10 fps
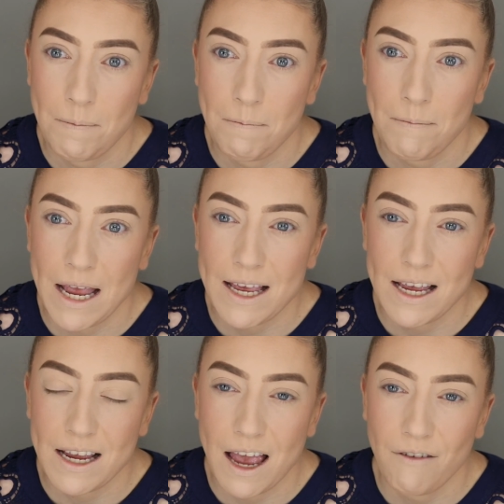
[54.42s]

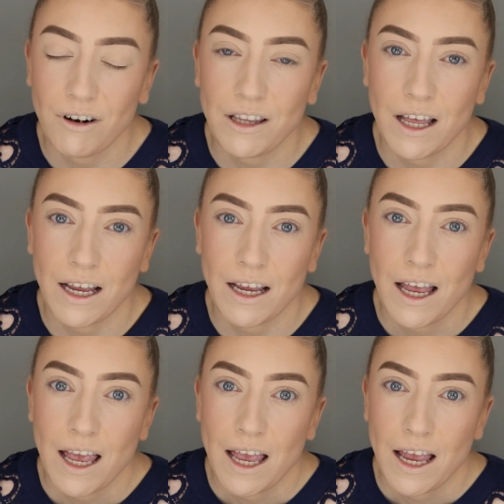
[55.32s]
making everything
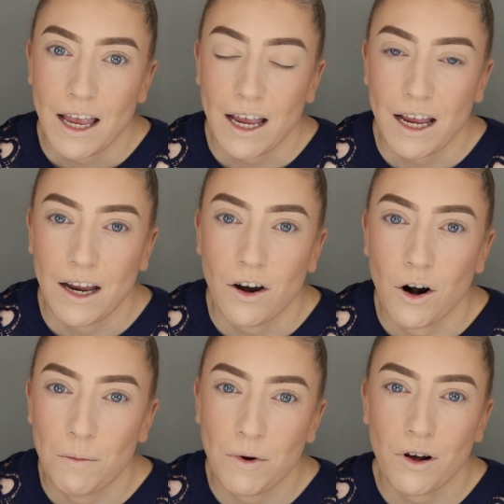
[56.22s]
in
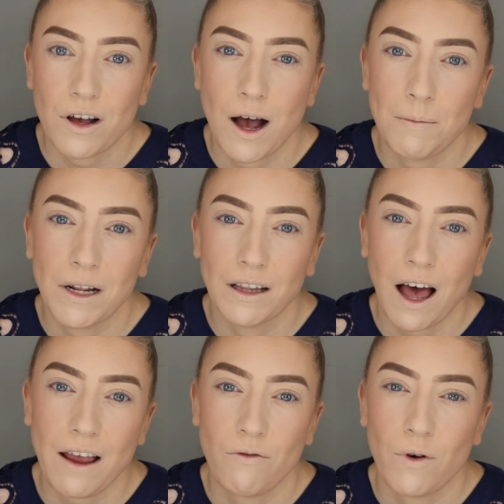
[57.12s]
her book come to
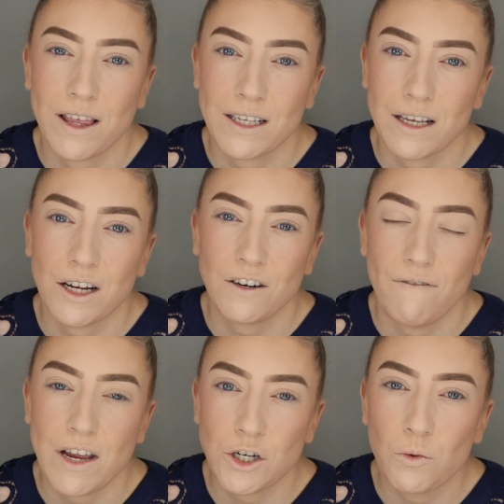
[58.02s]
life with such
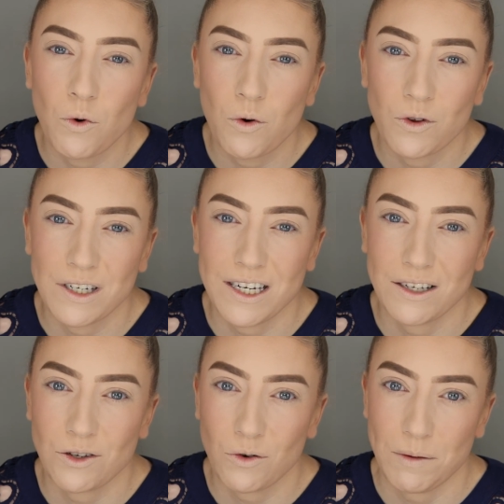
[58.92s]
visual
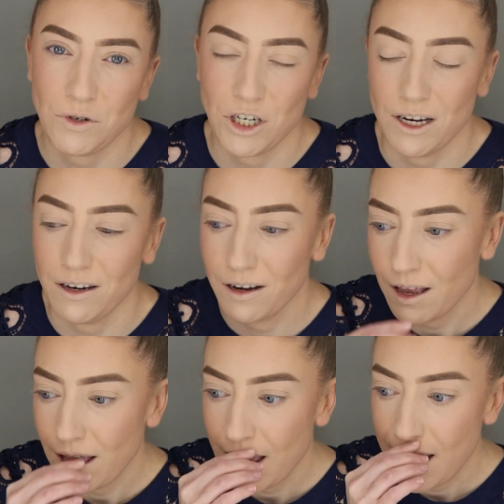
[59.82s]
description.
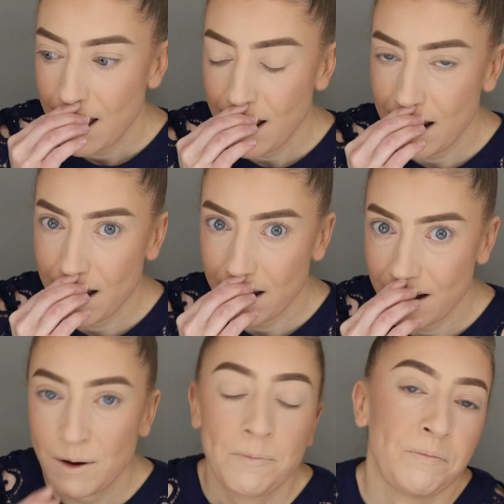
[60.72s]

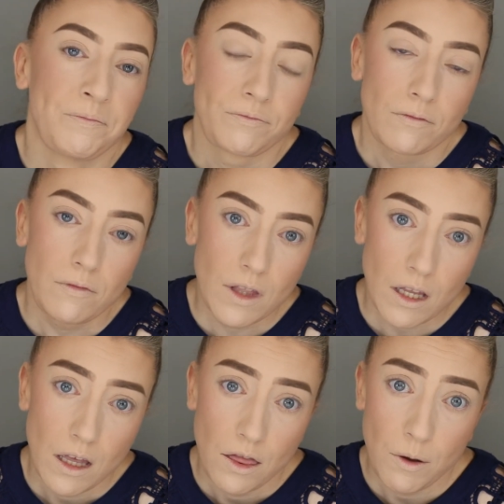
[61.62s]
And
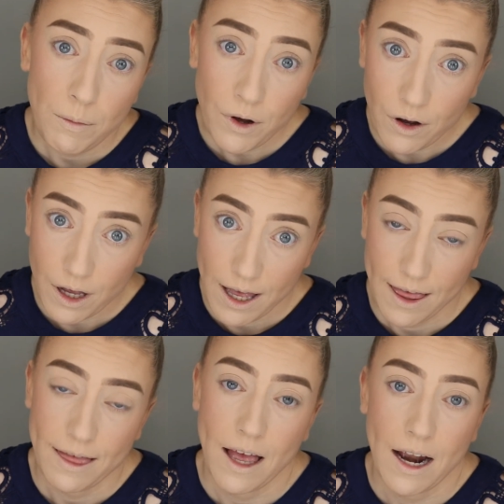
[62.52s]
the book
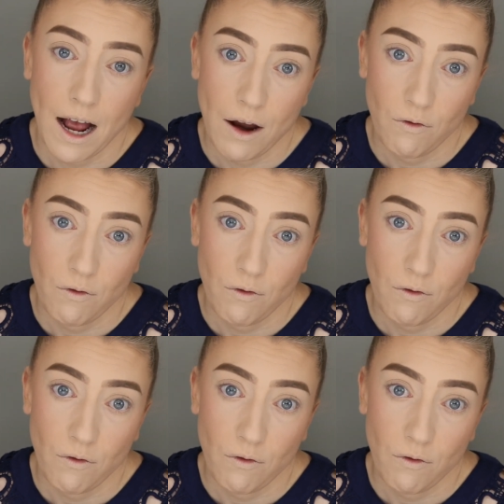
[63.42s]
that I